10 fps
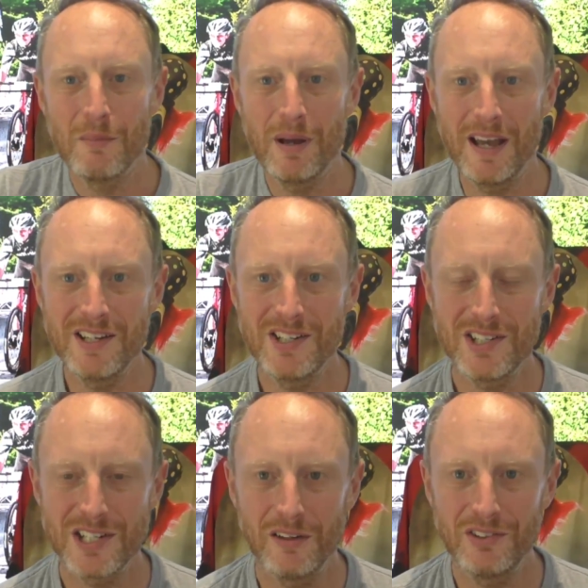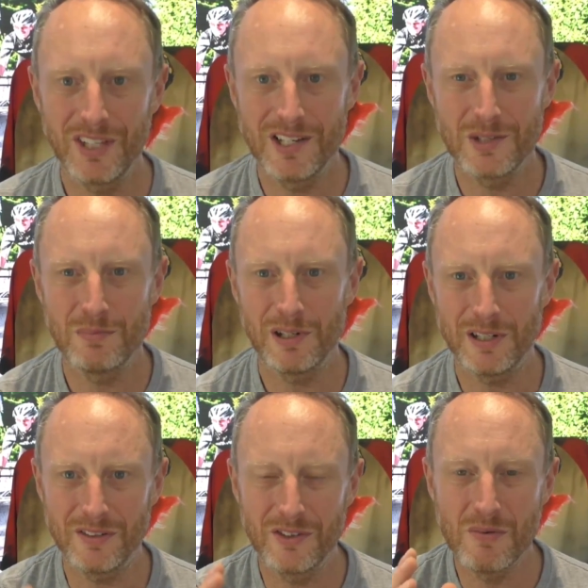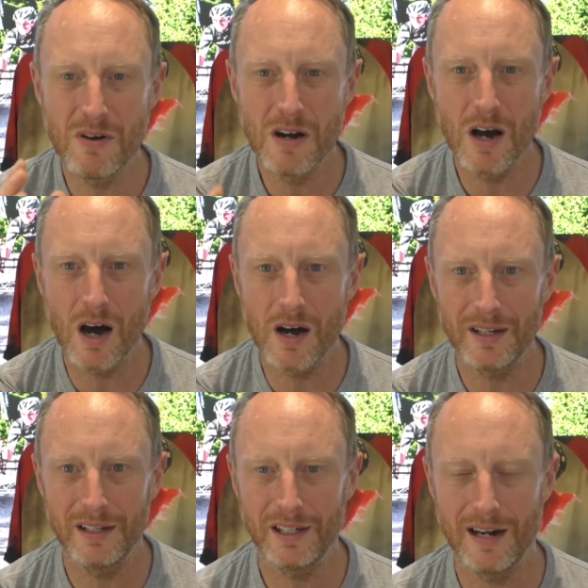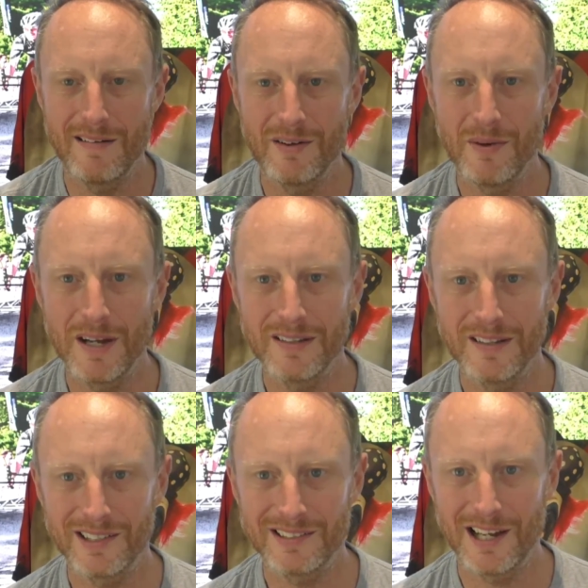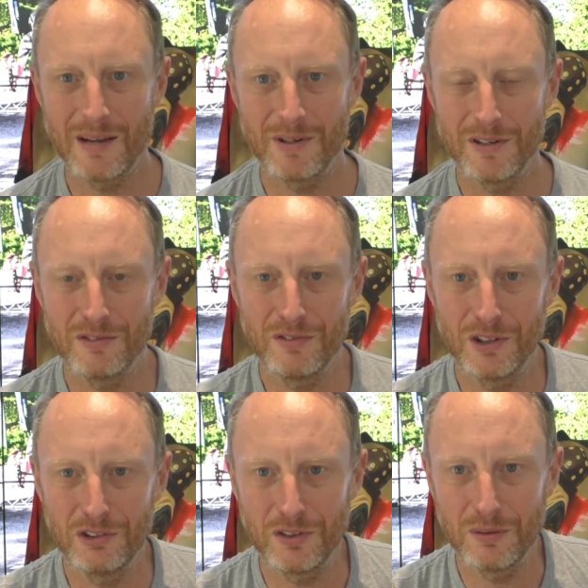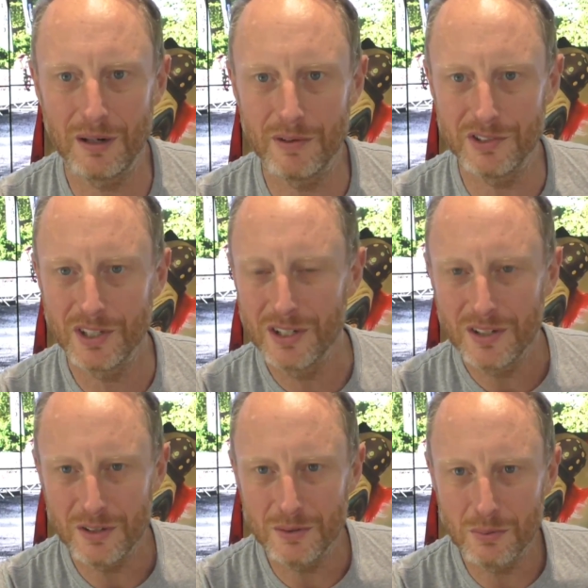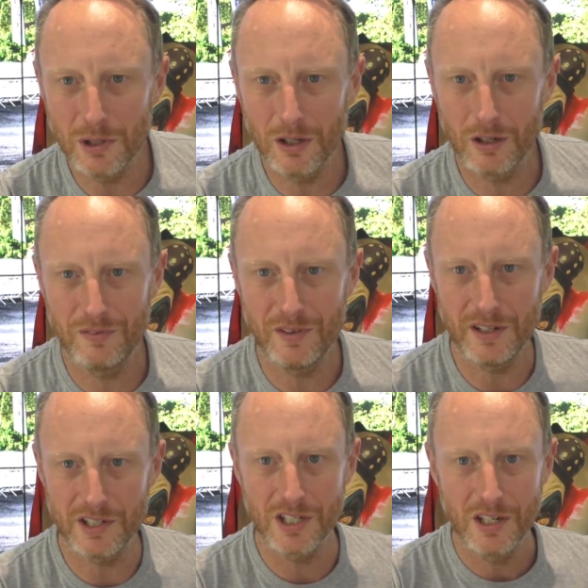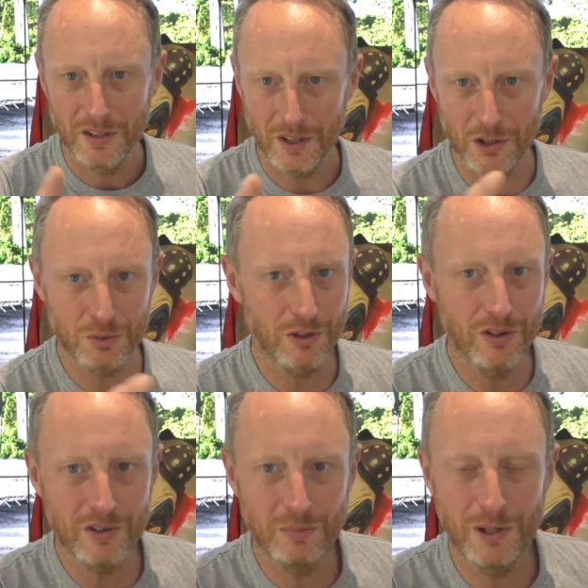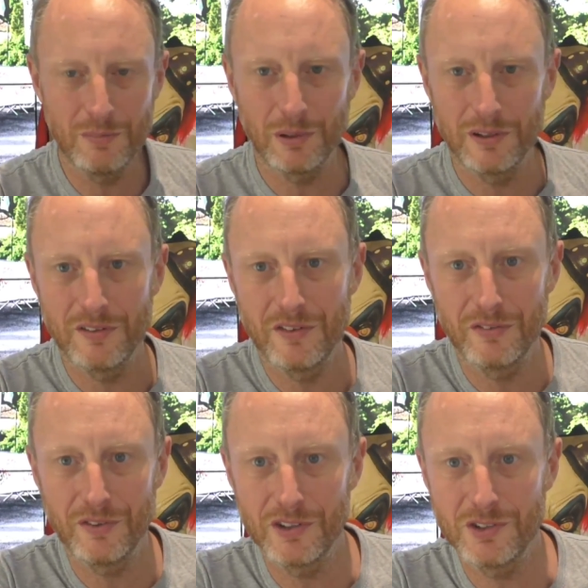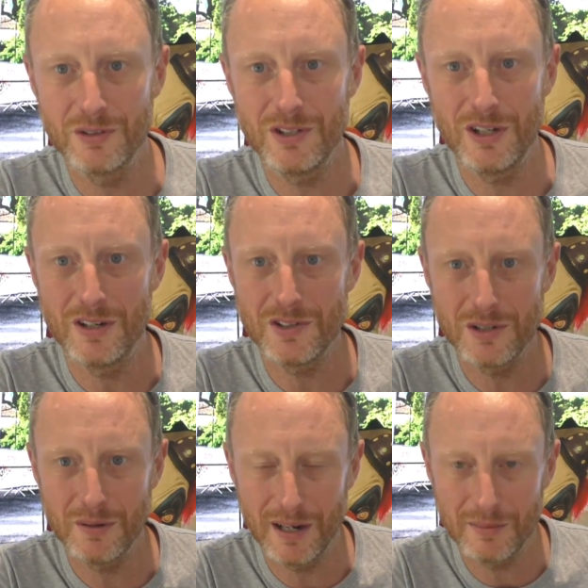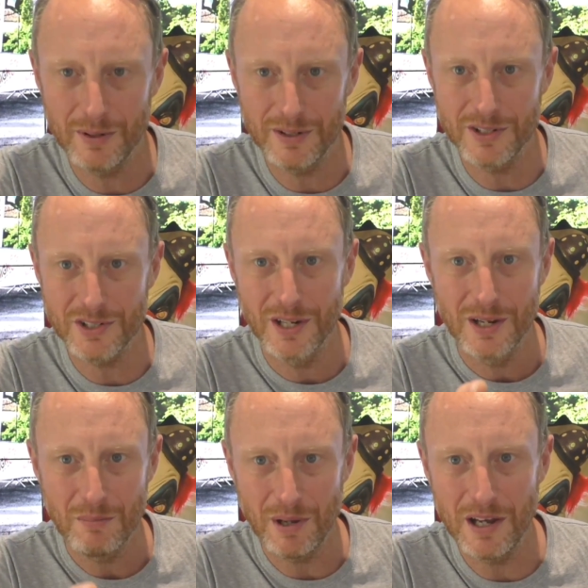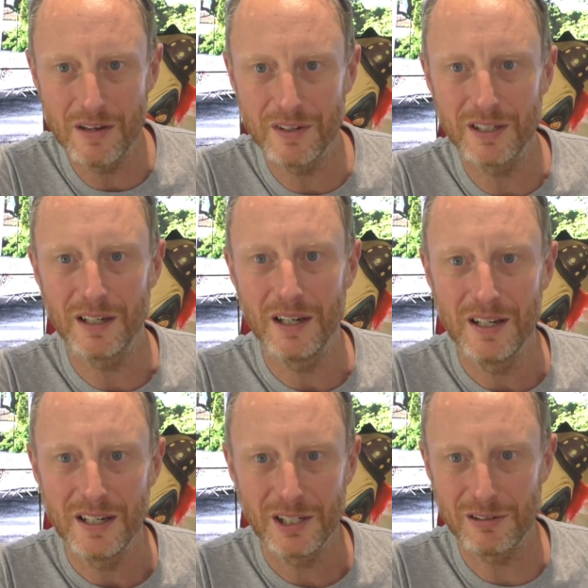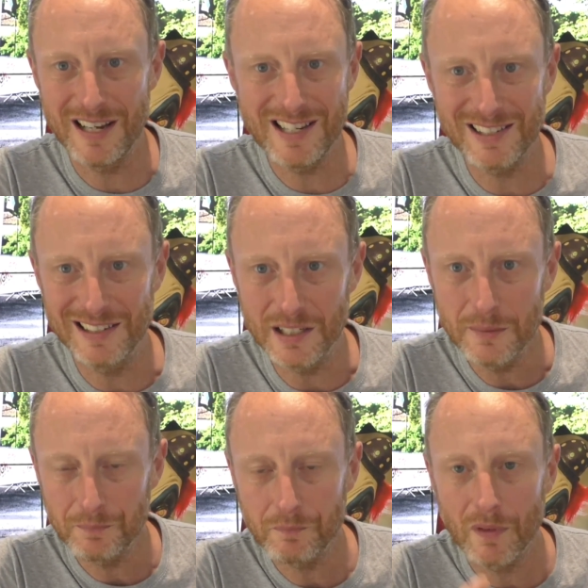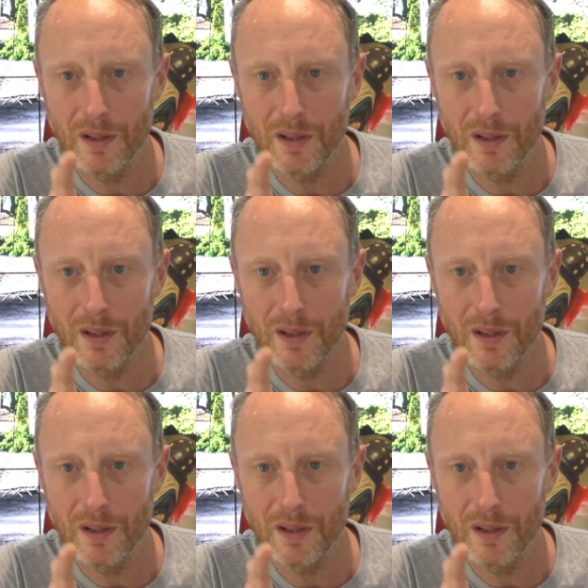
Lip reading: Pace yourself sensibly. Do not get carried away in the excitement of the first few hours. You will not finish. Those 100 people in the first 2 years who I witnessed behaving crazily